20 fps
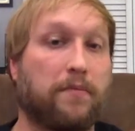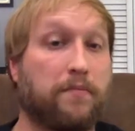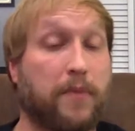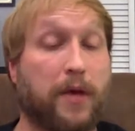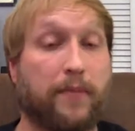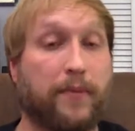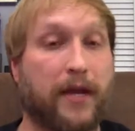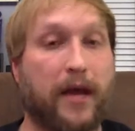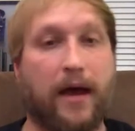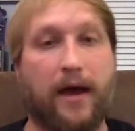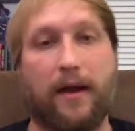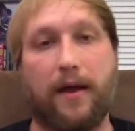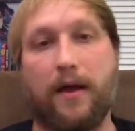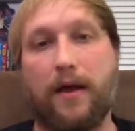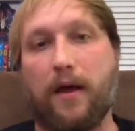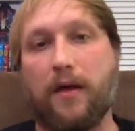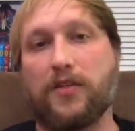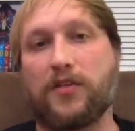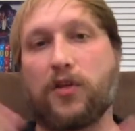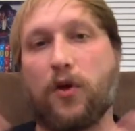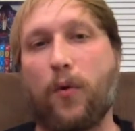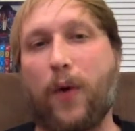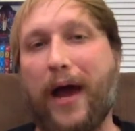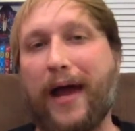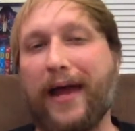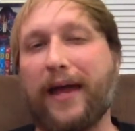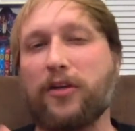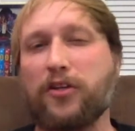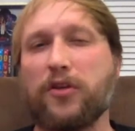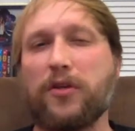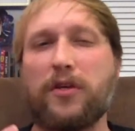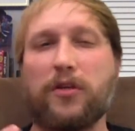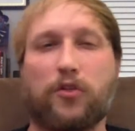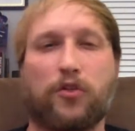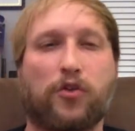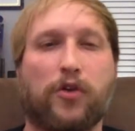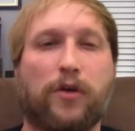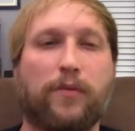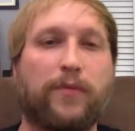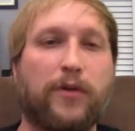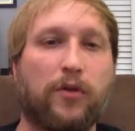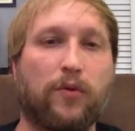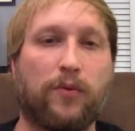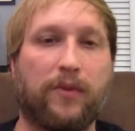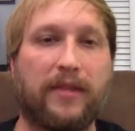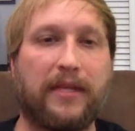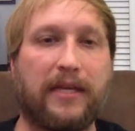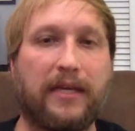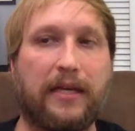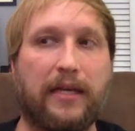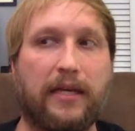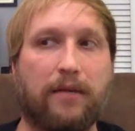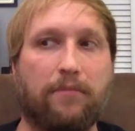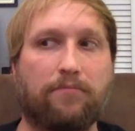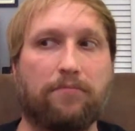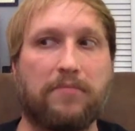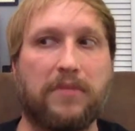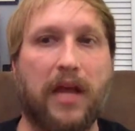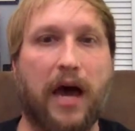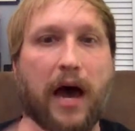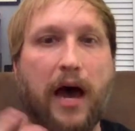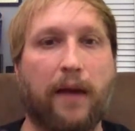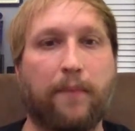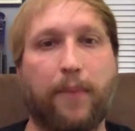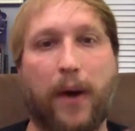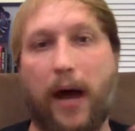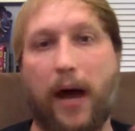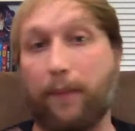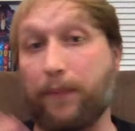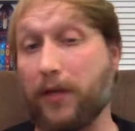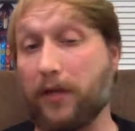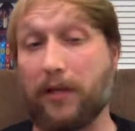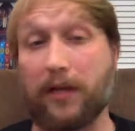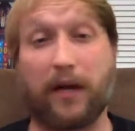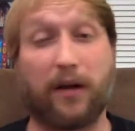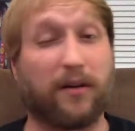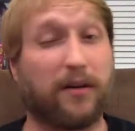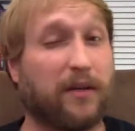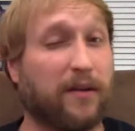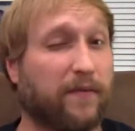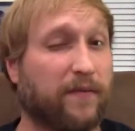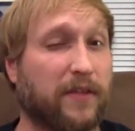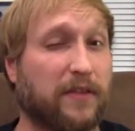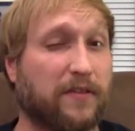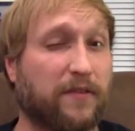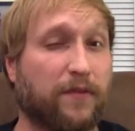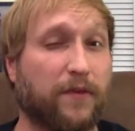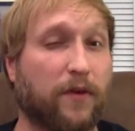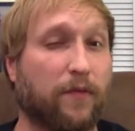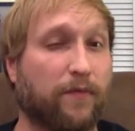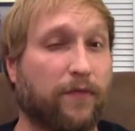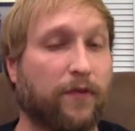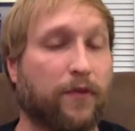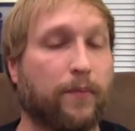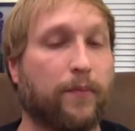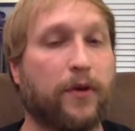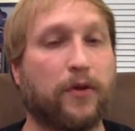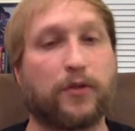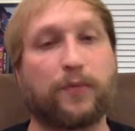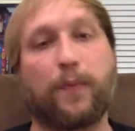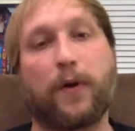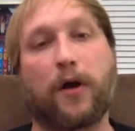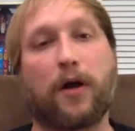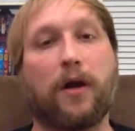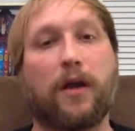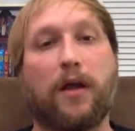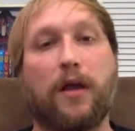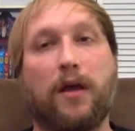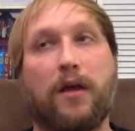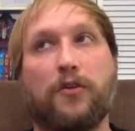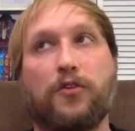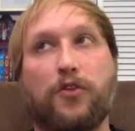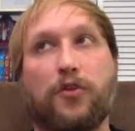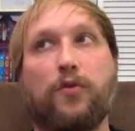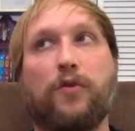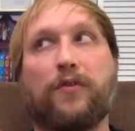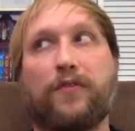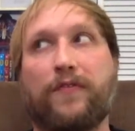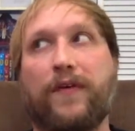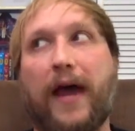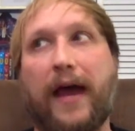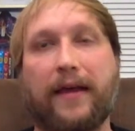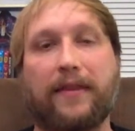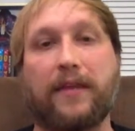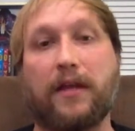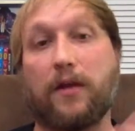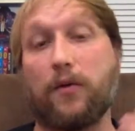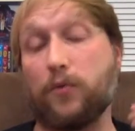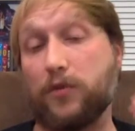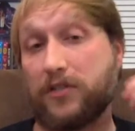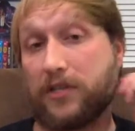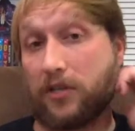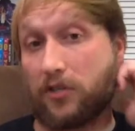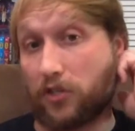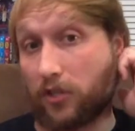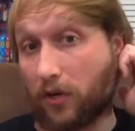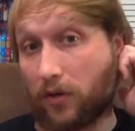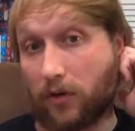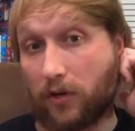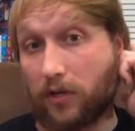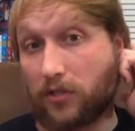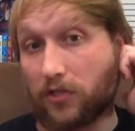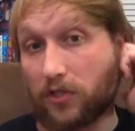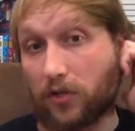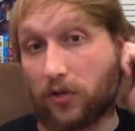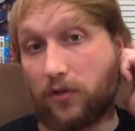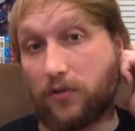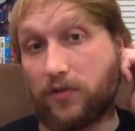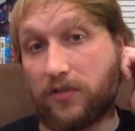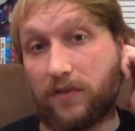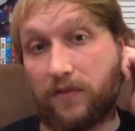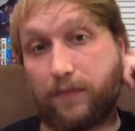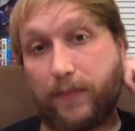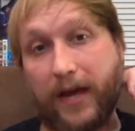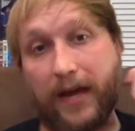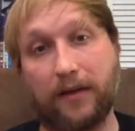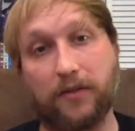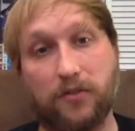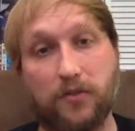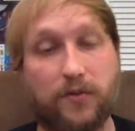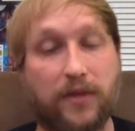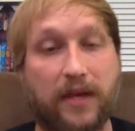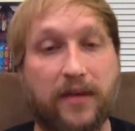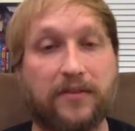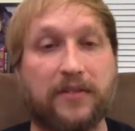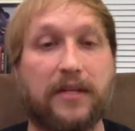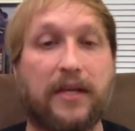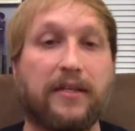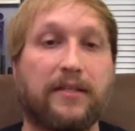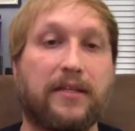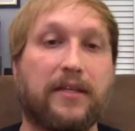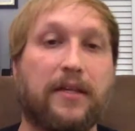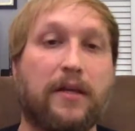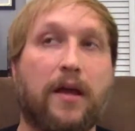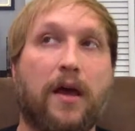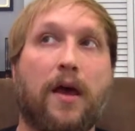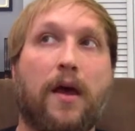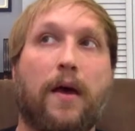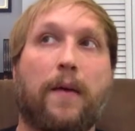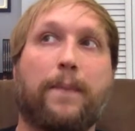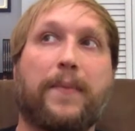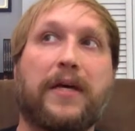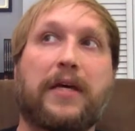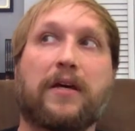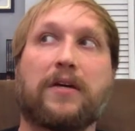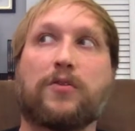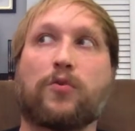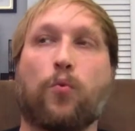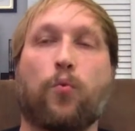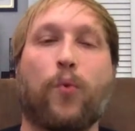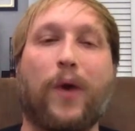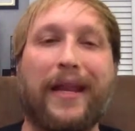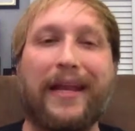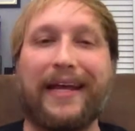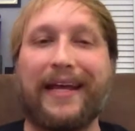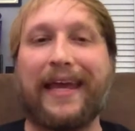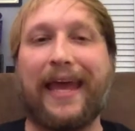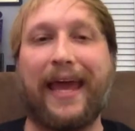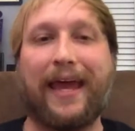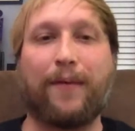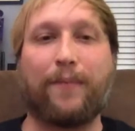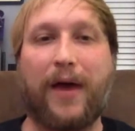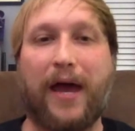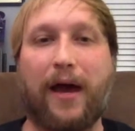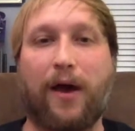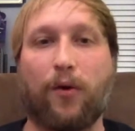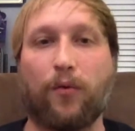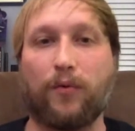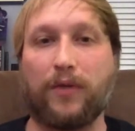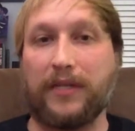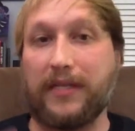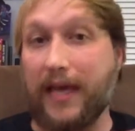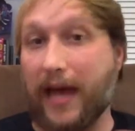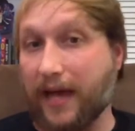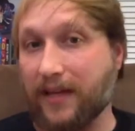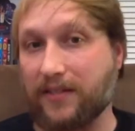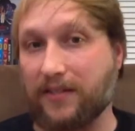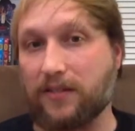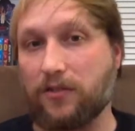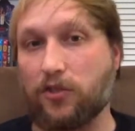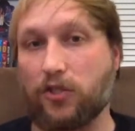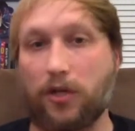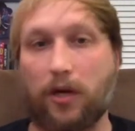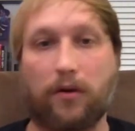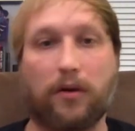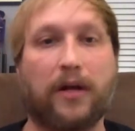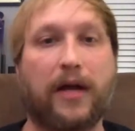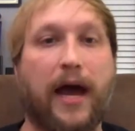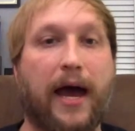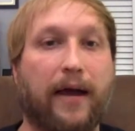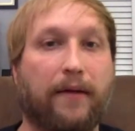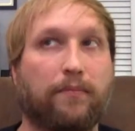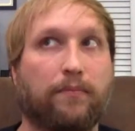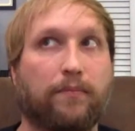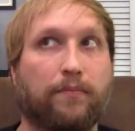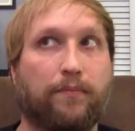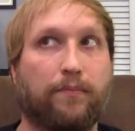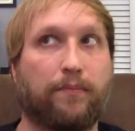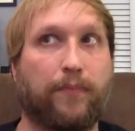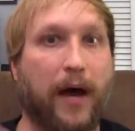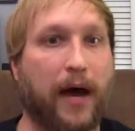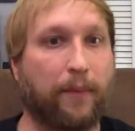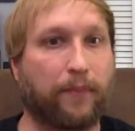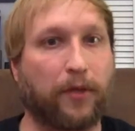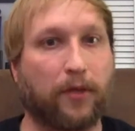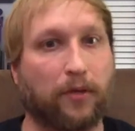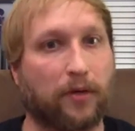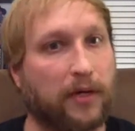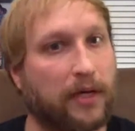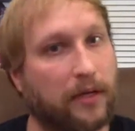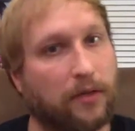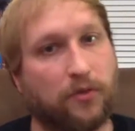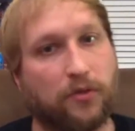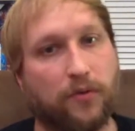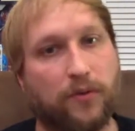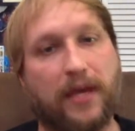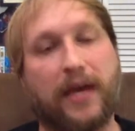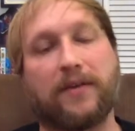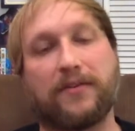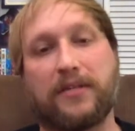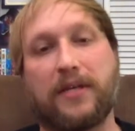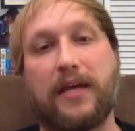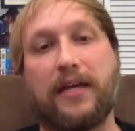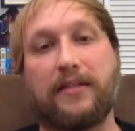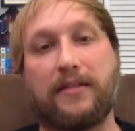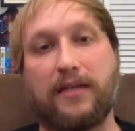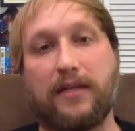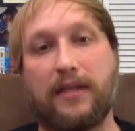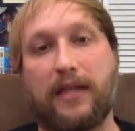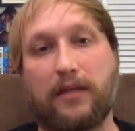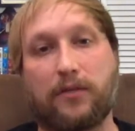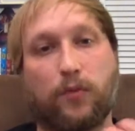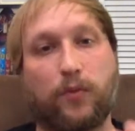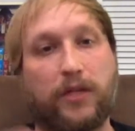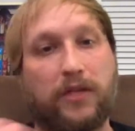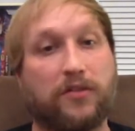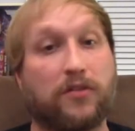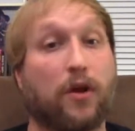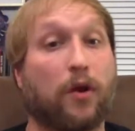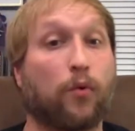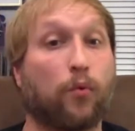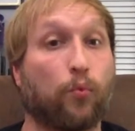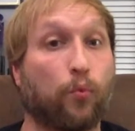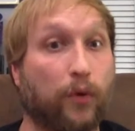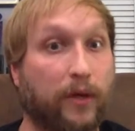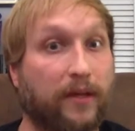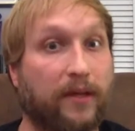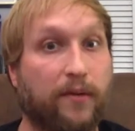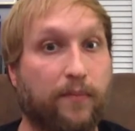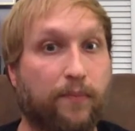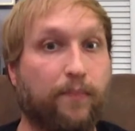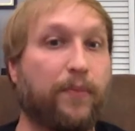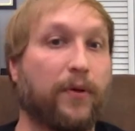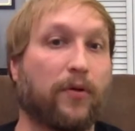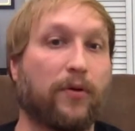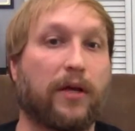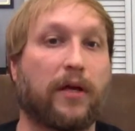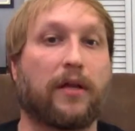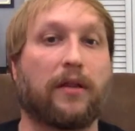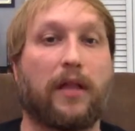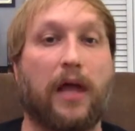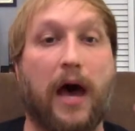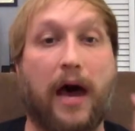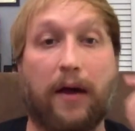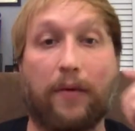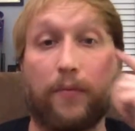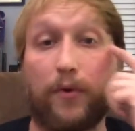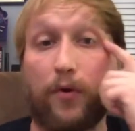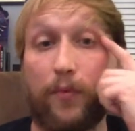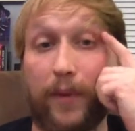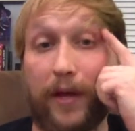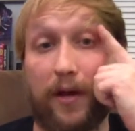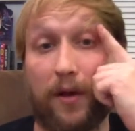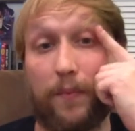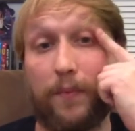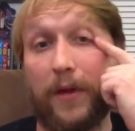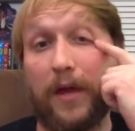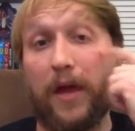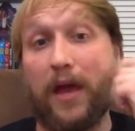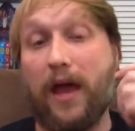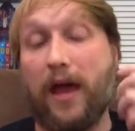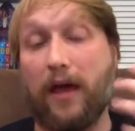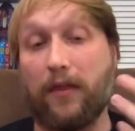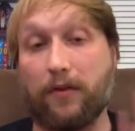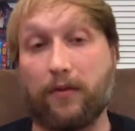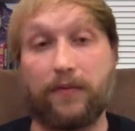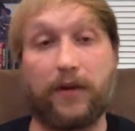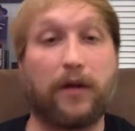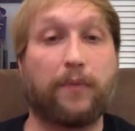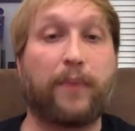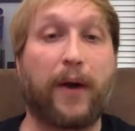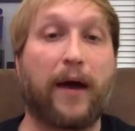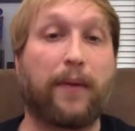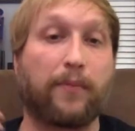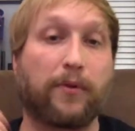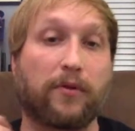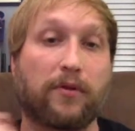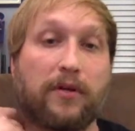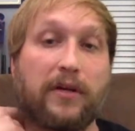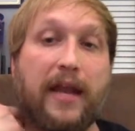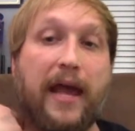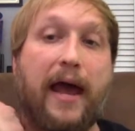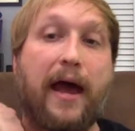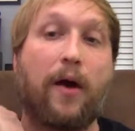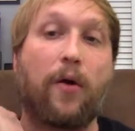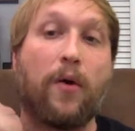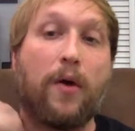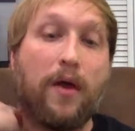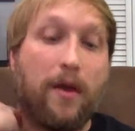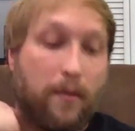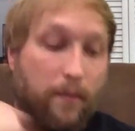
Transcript: Maybe not. So I actually attribute the non-popularity of this film for the most part to the fact that it was a Shudder exclusive back in 2018, because when it came out, yes, Shudder got popular in 2018. That's when they started really building a lot of momentum, and they're very popular now.